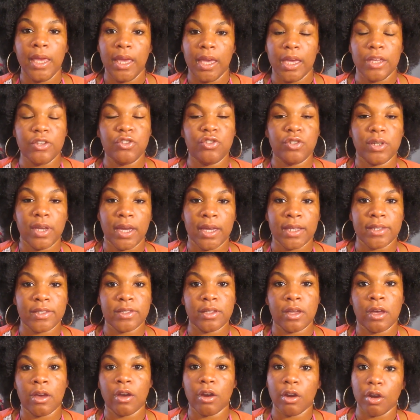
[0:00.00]
as you guys
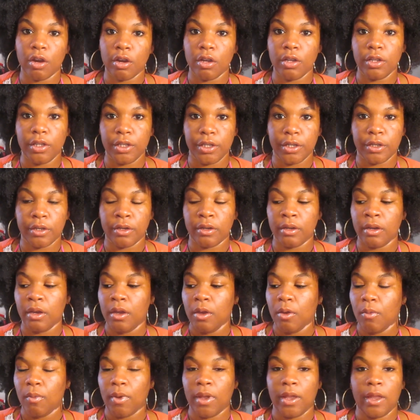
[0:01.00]
saw earlier
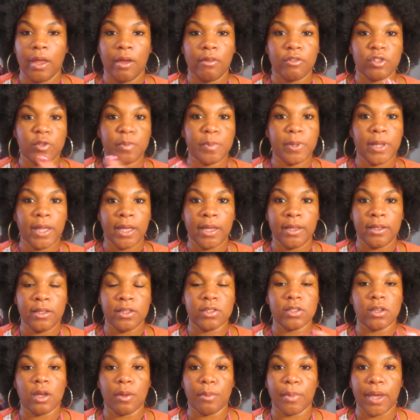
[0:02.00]
while I was applying
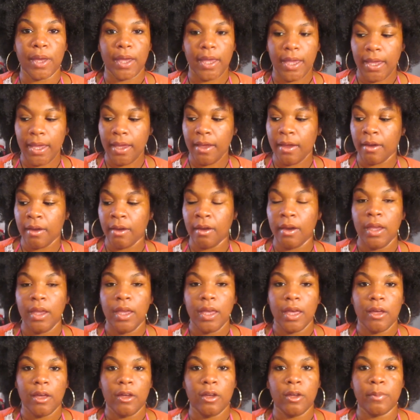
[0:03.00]
this on my hair
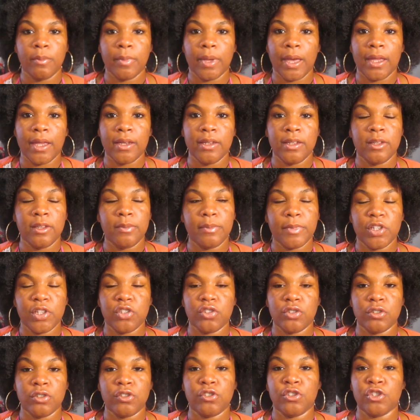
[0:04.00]
um, I did make
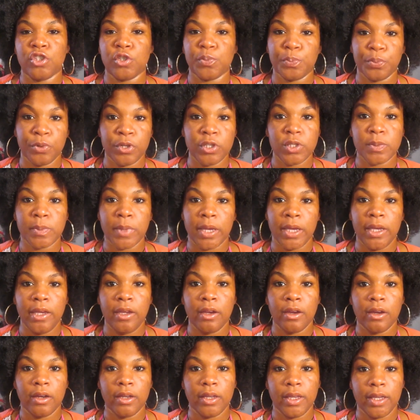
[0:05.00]
sure to spritz my
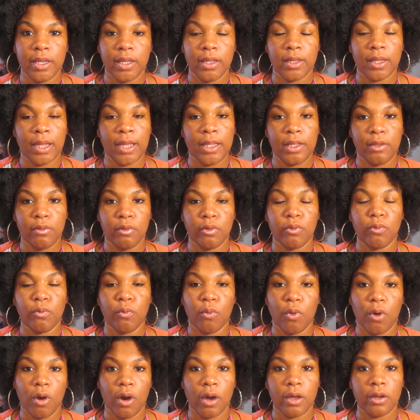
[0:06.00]
hair again lightly with
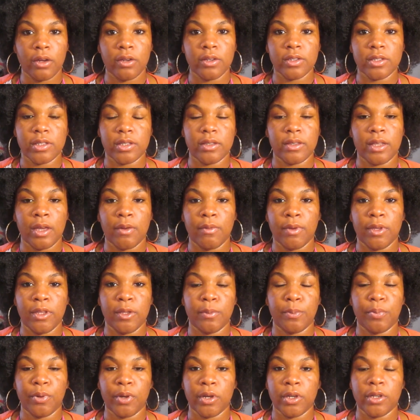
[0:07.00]
water so that way
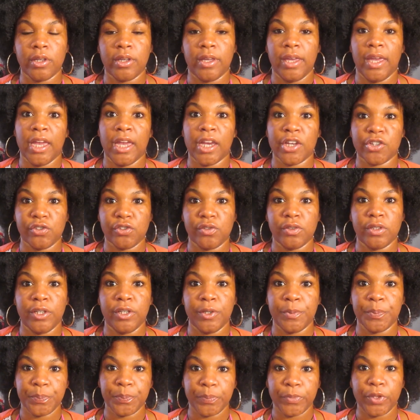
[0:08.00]
the product could
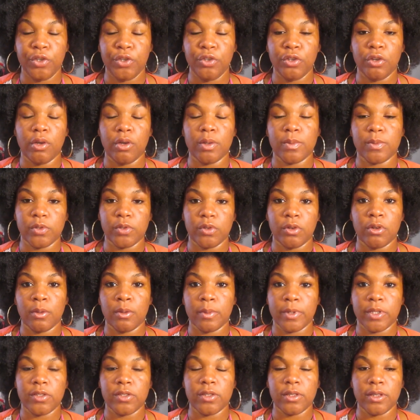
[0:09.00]
actually you know absorb
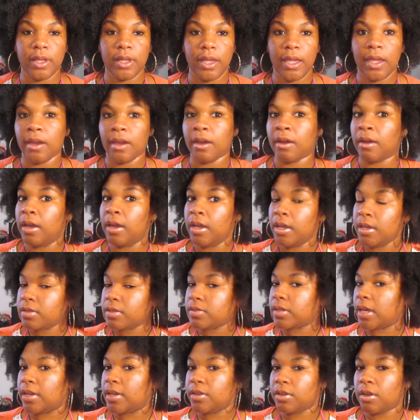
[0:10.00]
into the hair
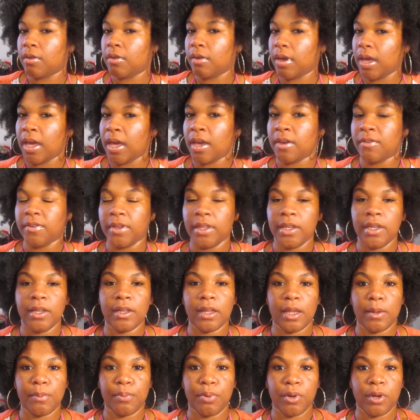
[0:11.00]
so I don't have any
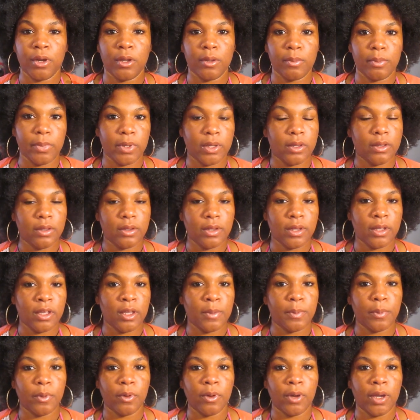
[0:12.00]
like product
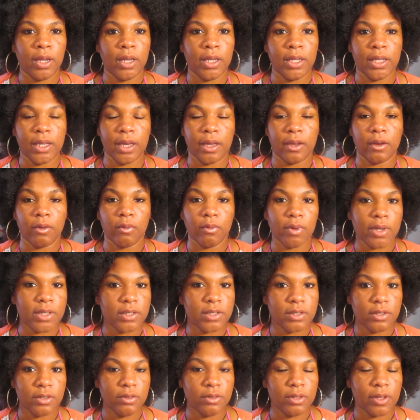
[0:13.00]
buildup or any kind of
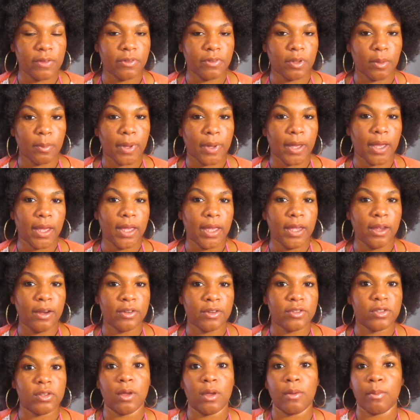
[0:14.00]
residue left on my
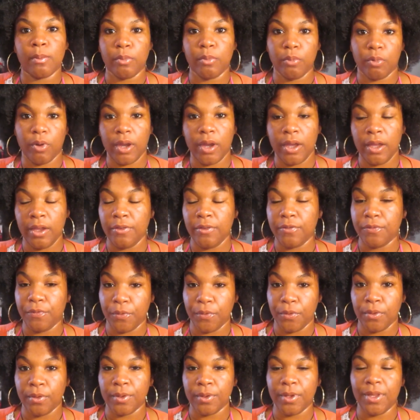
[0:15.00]
hair so I'm
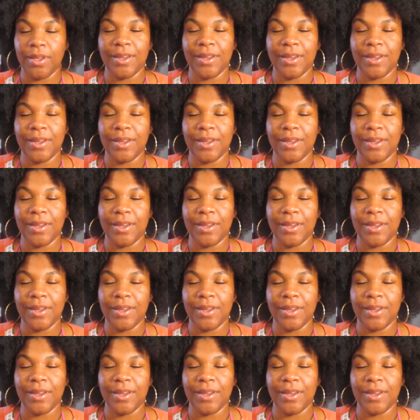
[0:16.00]
grateful